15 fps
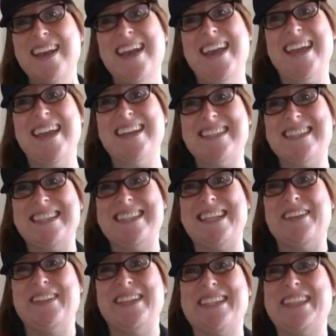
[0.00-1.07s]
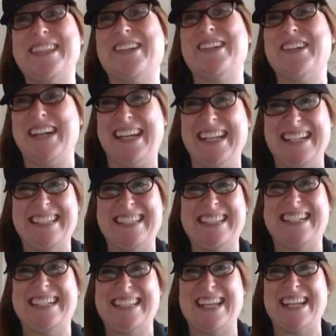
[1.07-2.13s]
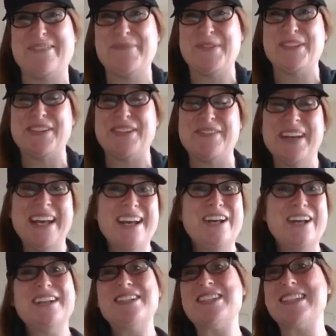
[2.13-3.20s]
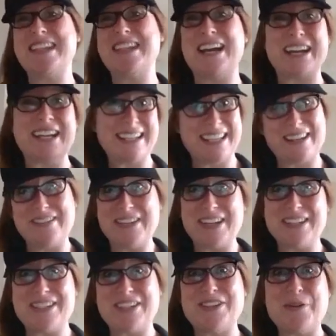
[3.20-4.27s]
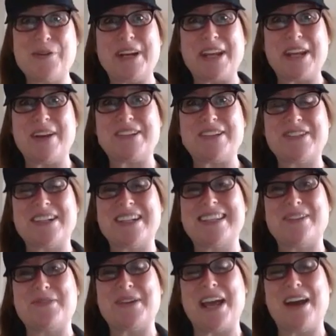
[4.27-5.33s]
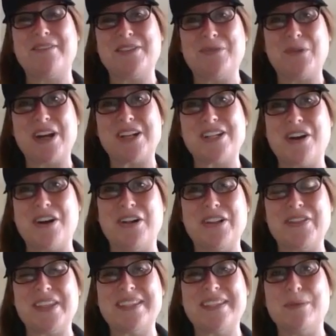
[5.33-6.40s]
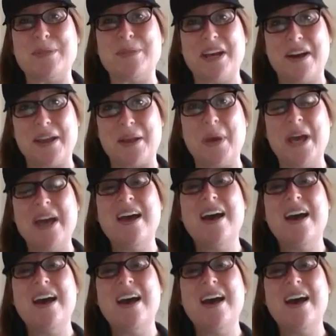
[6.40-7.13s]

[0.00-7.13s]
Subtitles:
And Steve is the greatest example of just kind of giving us so many metrics that we have to watch all at the same time.